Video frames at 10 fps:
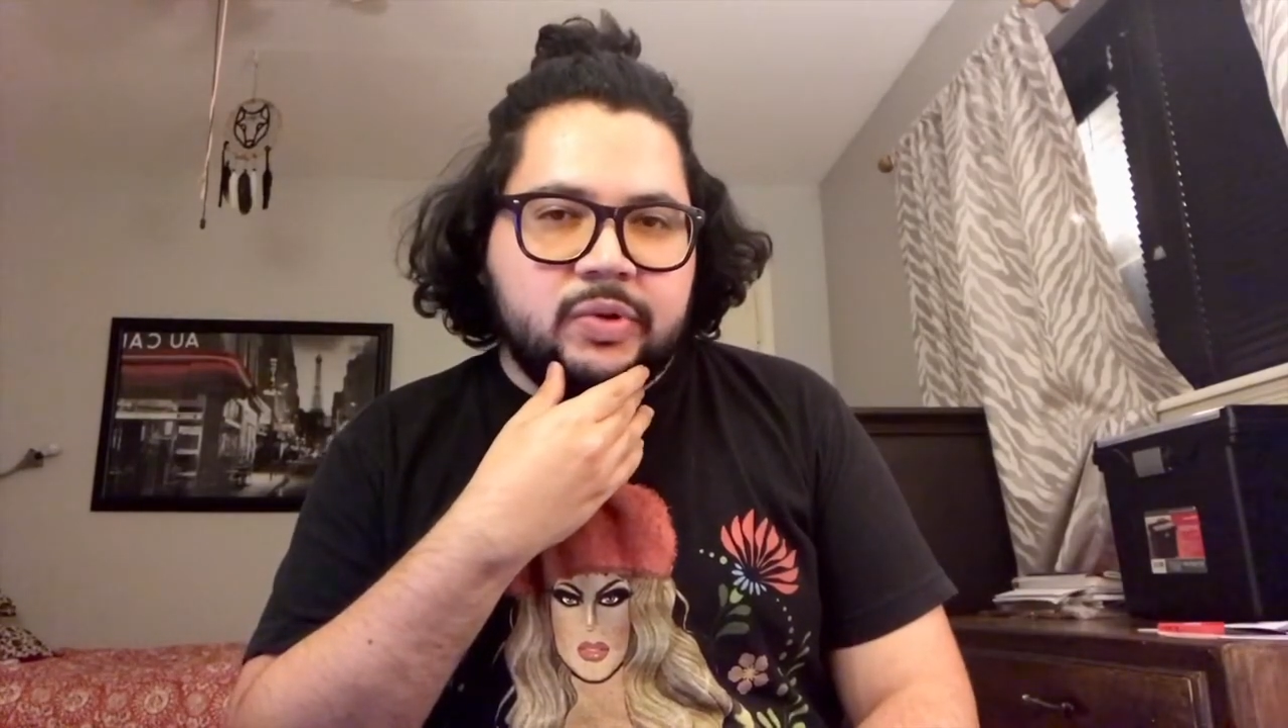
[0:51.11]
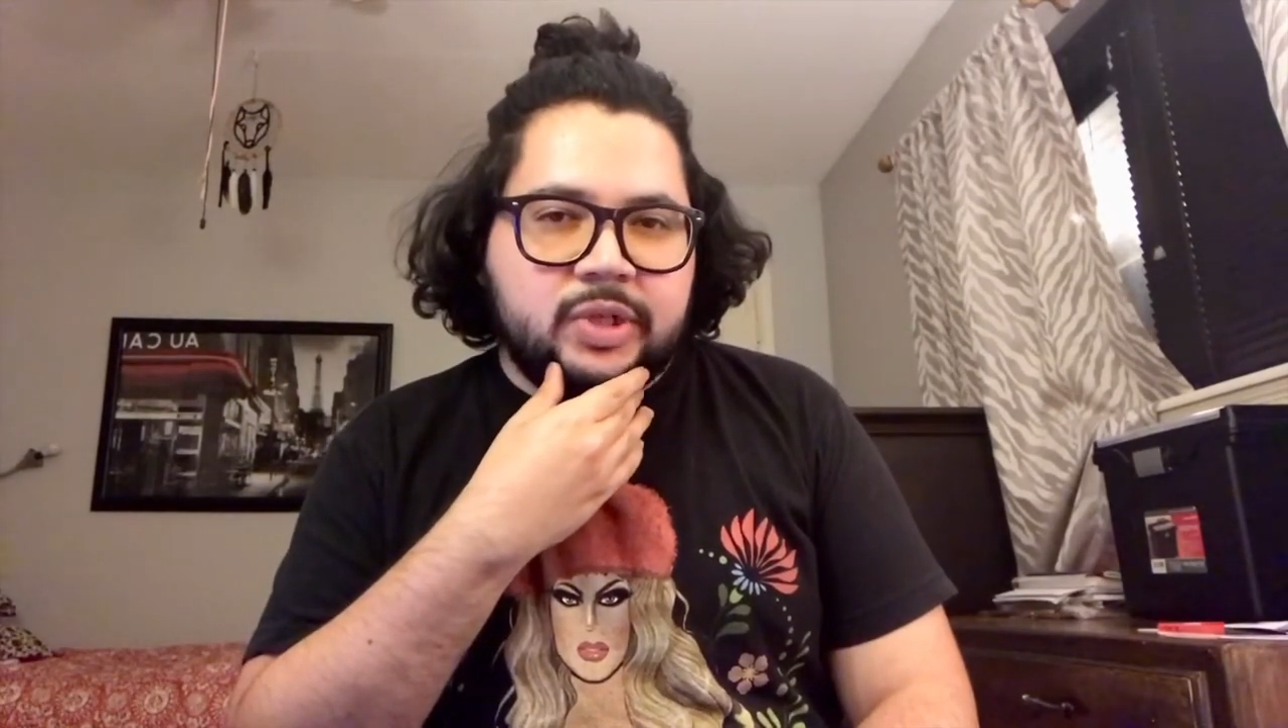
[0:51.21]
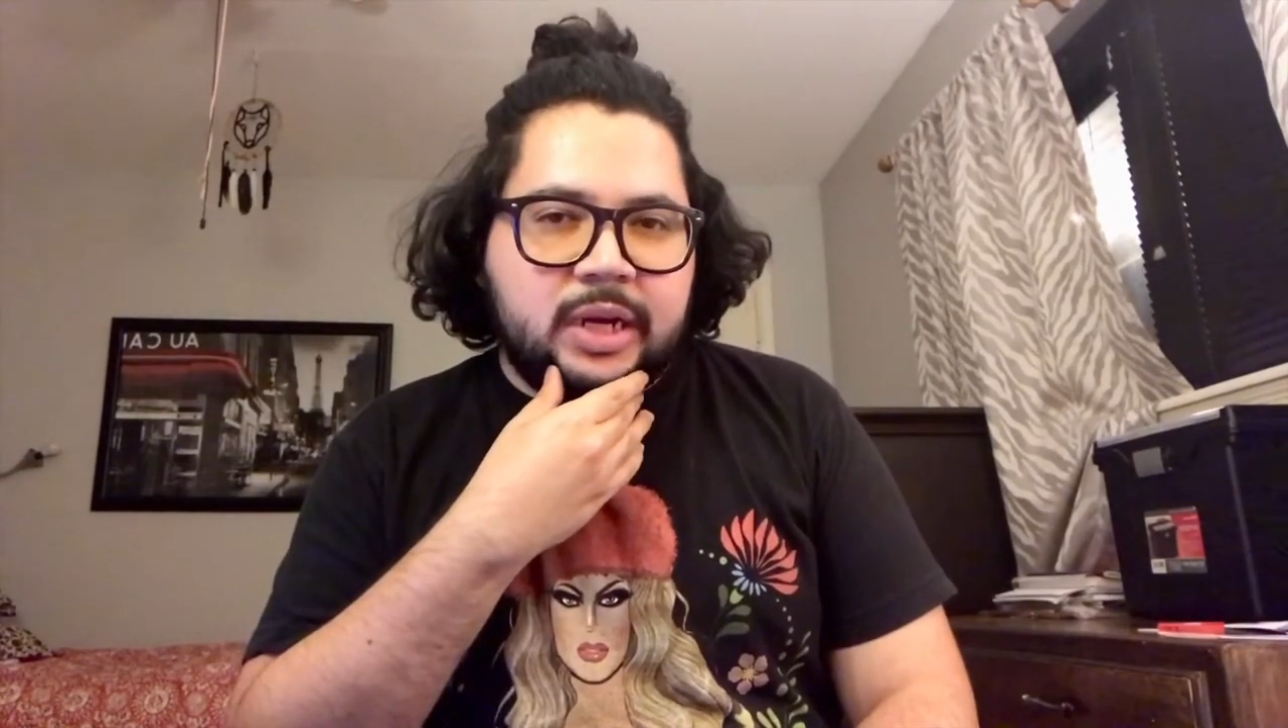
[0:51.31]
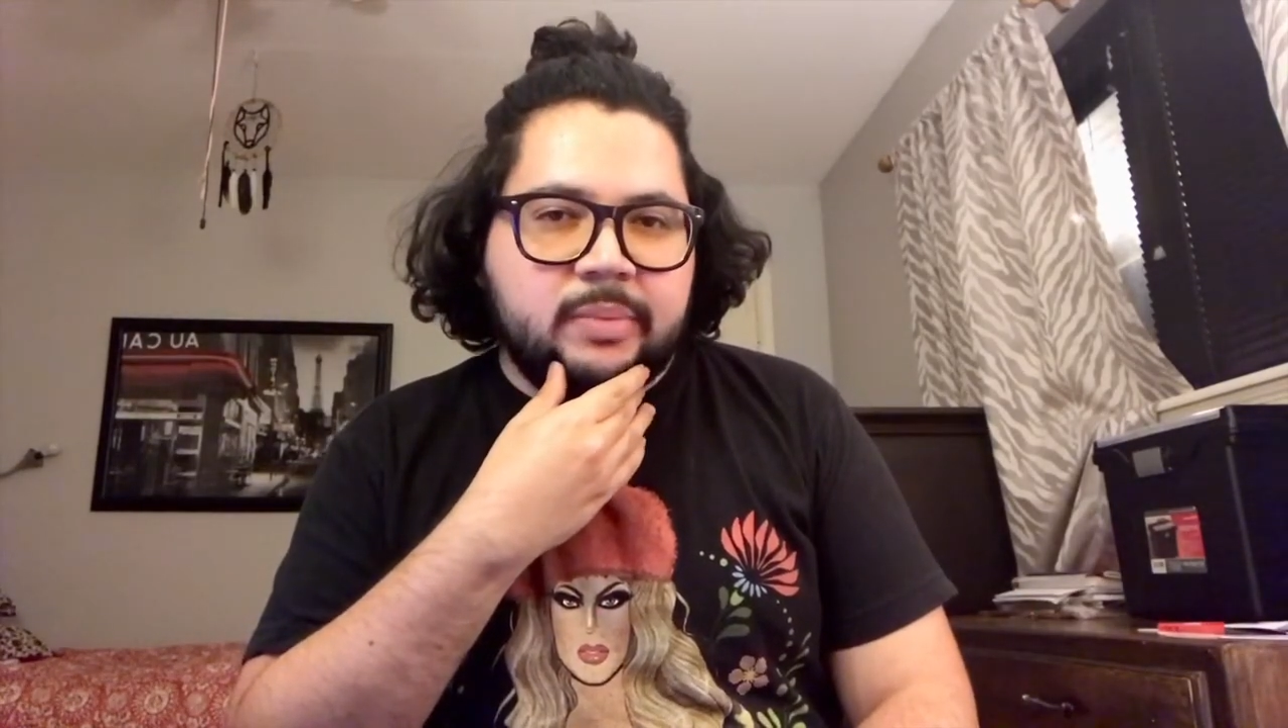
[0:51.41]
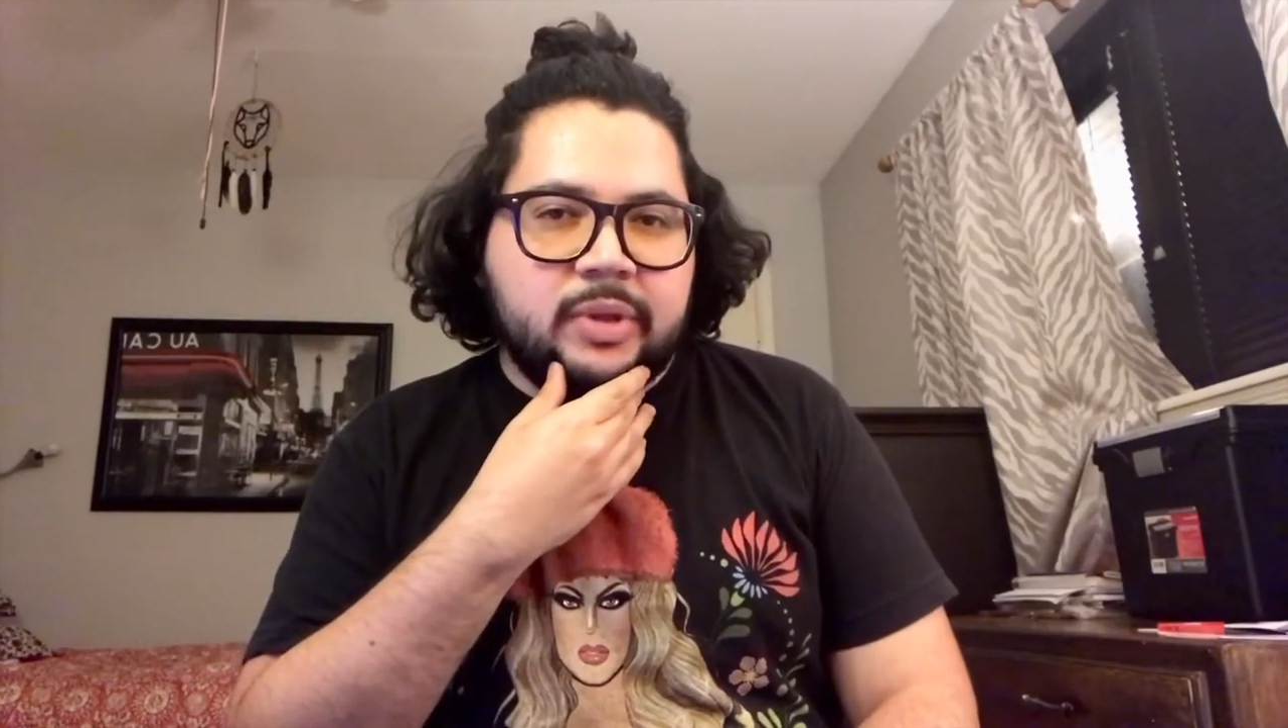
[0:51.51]

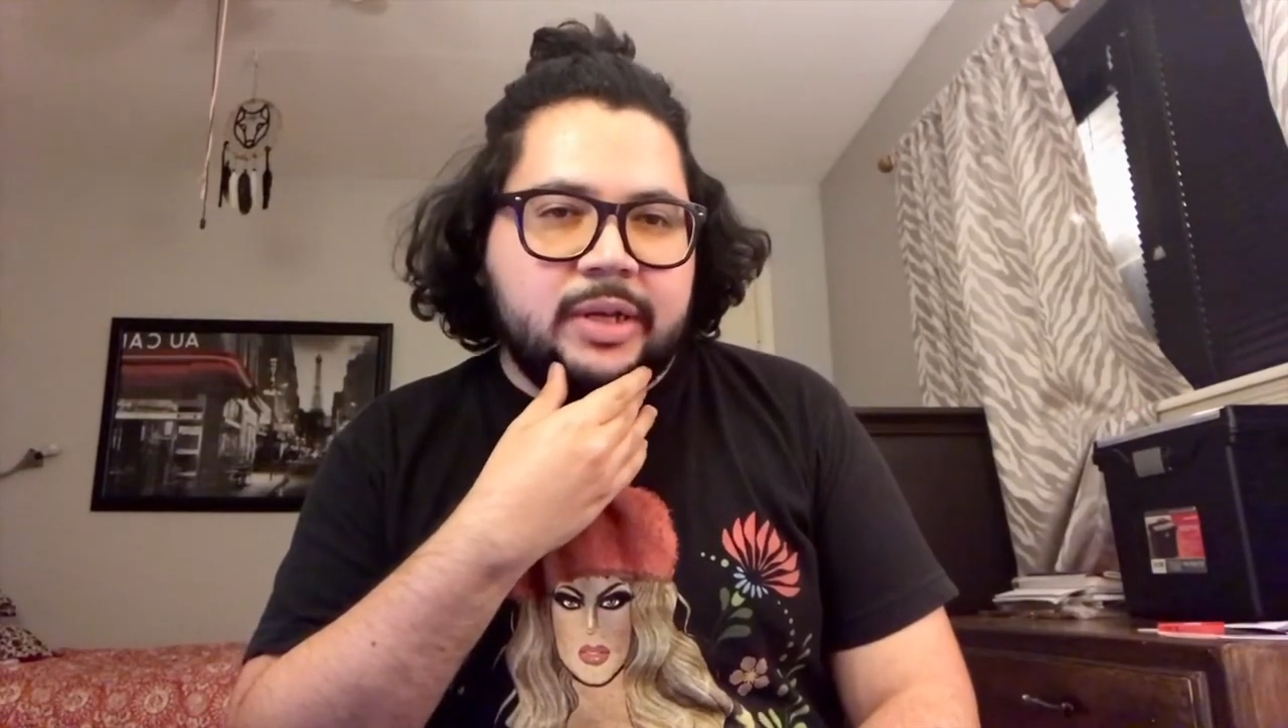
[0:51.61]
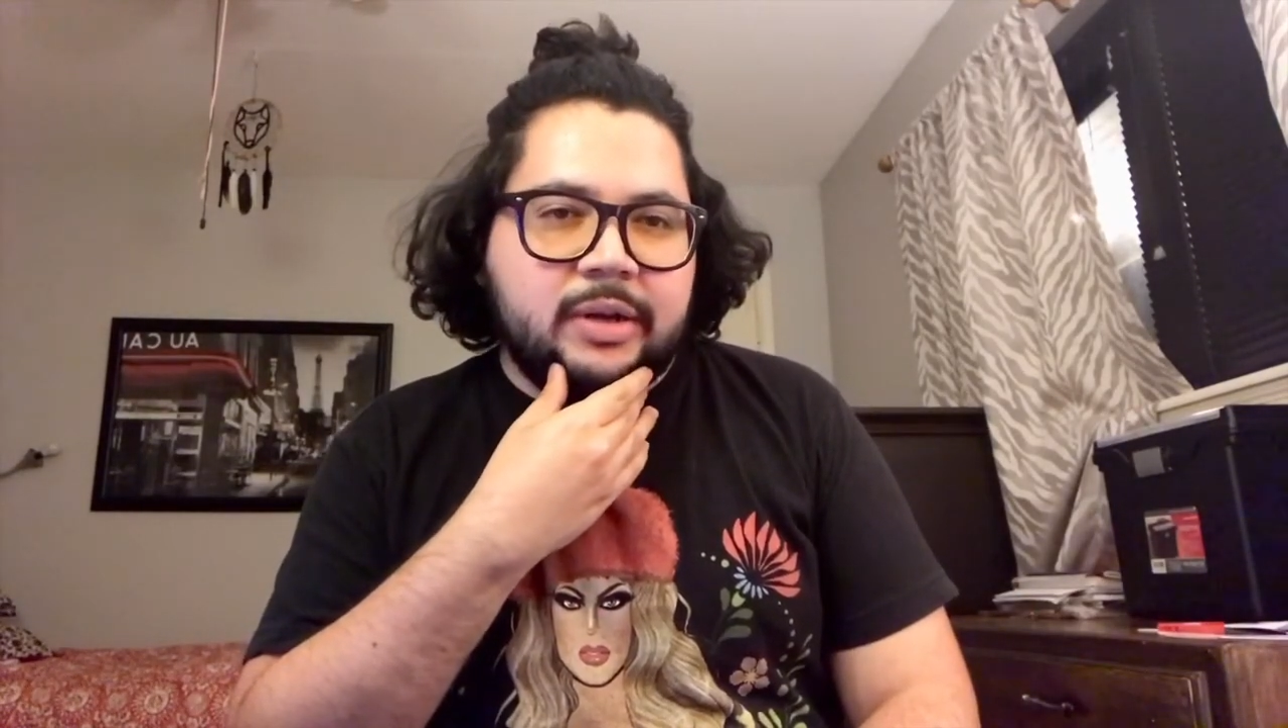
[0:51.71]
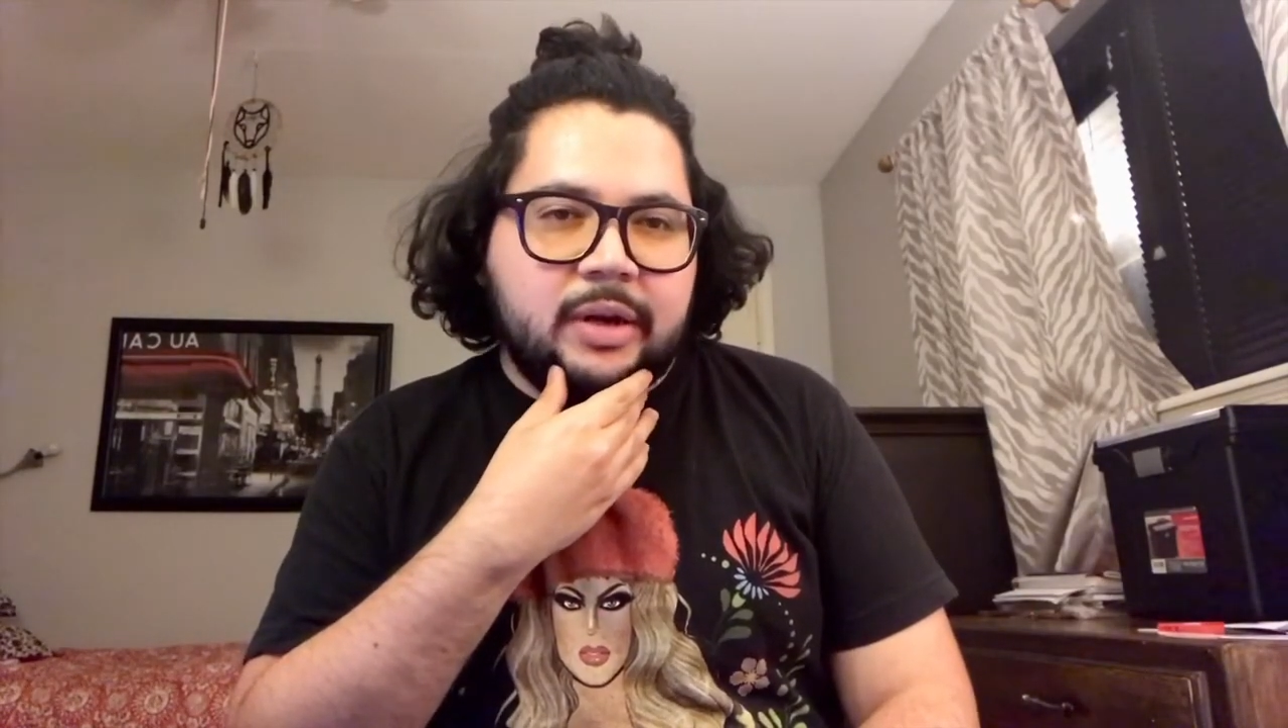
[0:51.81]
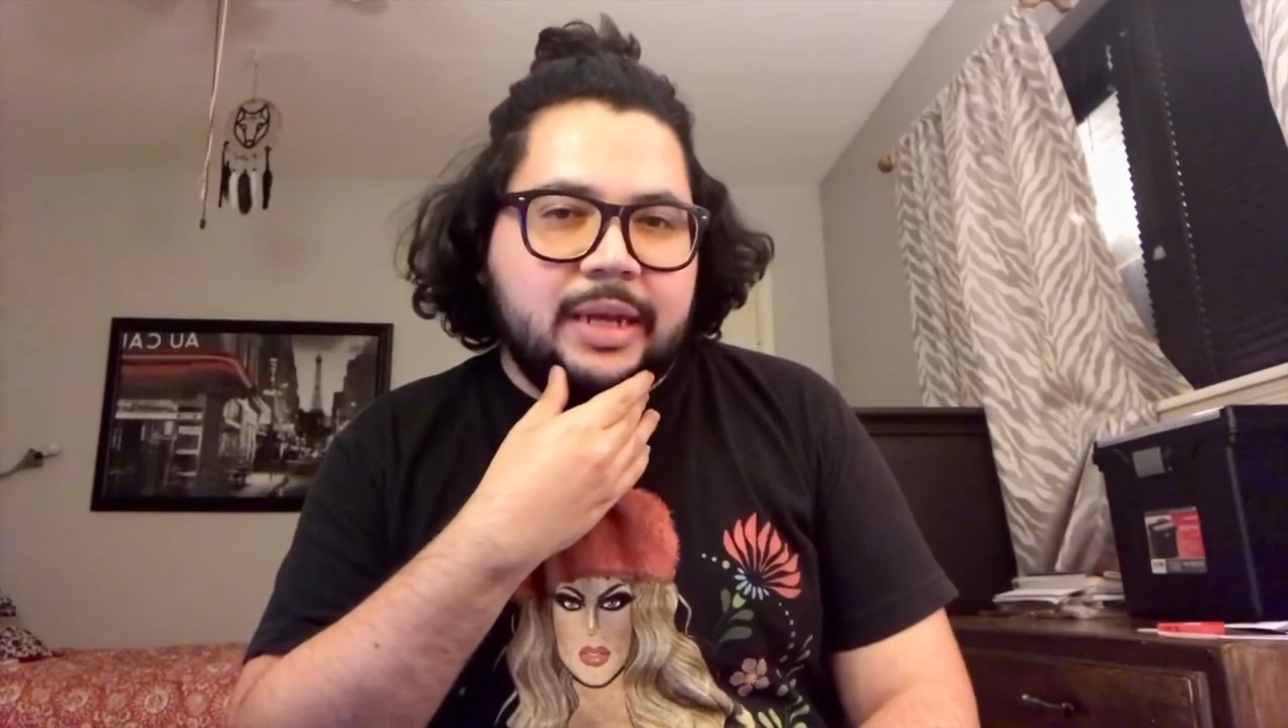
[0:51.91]
Chamberlain